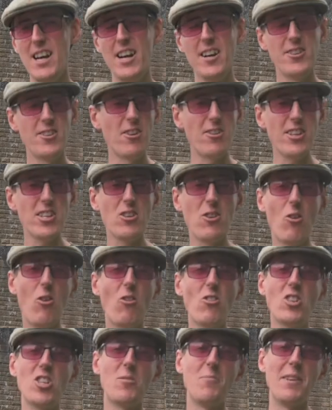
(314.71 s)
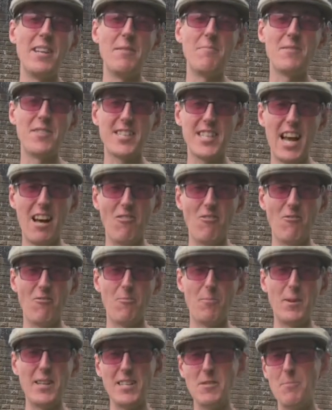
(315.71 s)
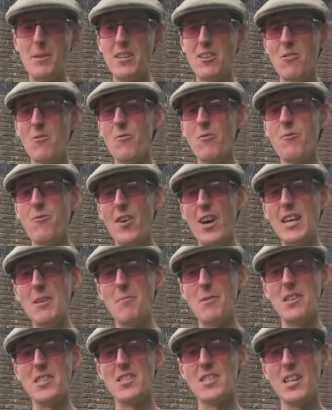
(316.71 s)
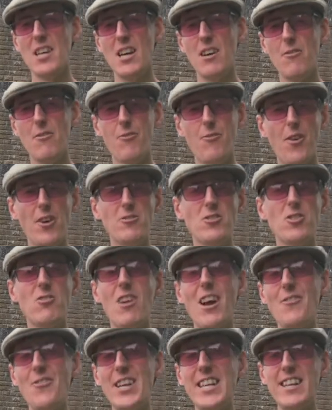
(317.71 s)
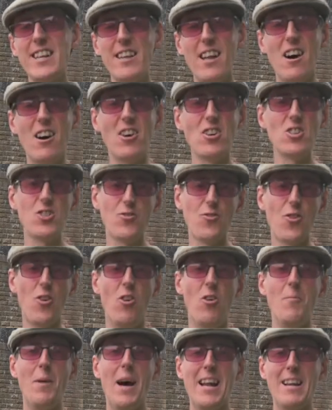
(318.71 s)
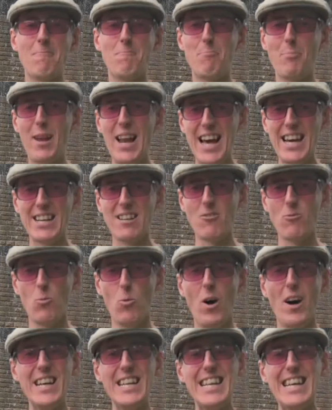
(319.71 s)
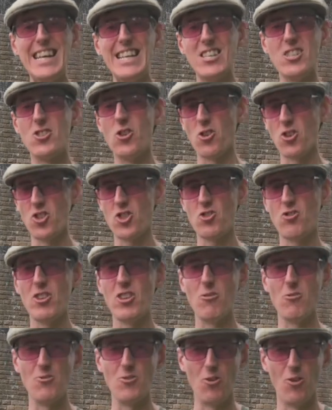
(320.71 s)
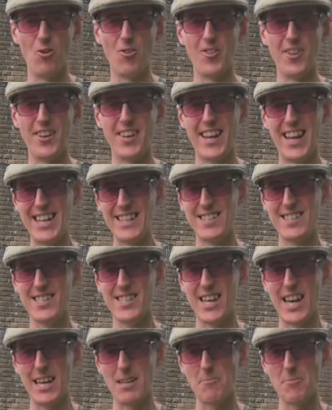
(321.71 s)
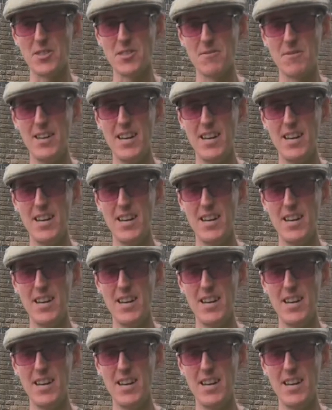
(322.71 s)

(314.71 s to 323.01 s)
Not a Yorkshireman himself, but he's become famous for photographing large format black and white industrial northern landscapes.